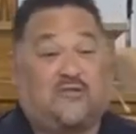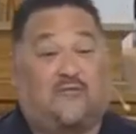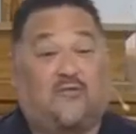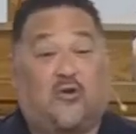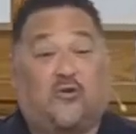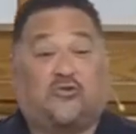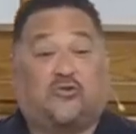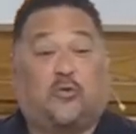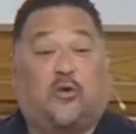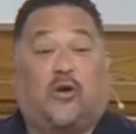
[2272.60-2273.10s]
of
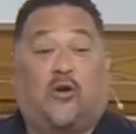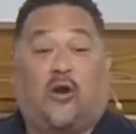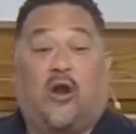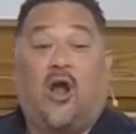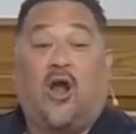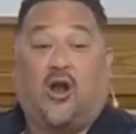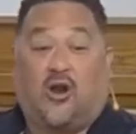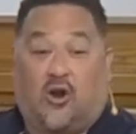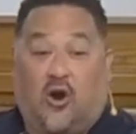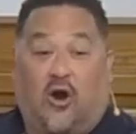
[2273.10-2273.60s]
those who are
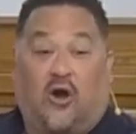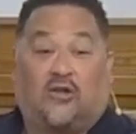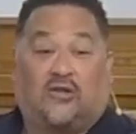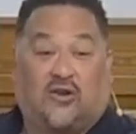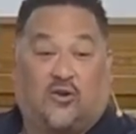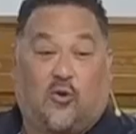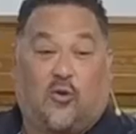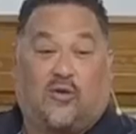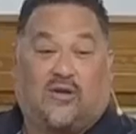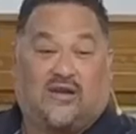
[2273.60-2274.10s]
called
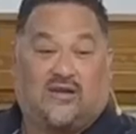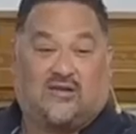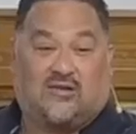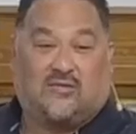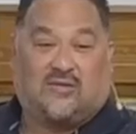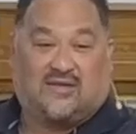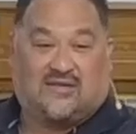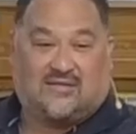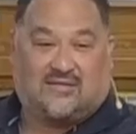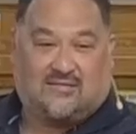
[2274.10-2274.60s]
according to
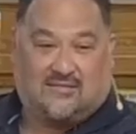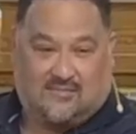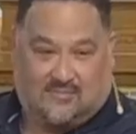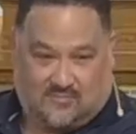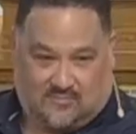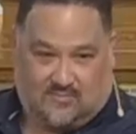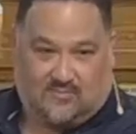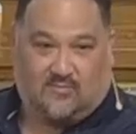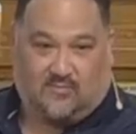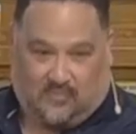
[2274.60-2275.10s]

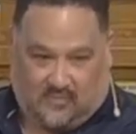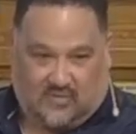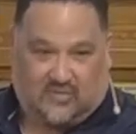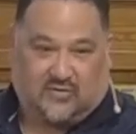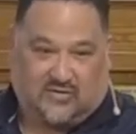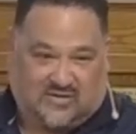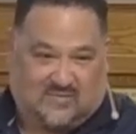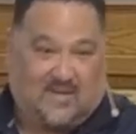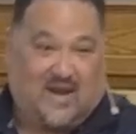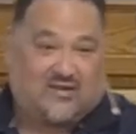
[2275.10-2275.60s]

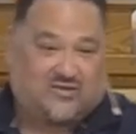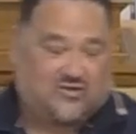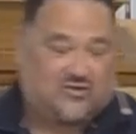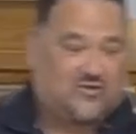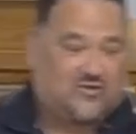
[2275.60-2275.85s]
his measure,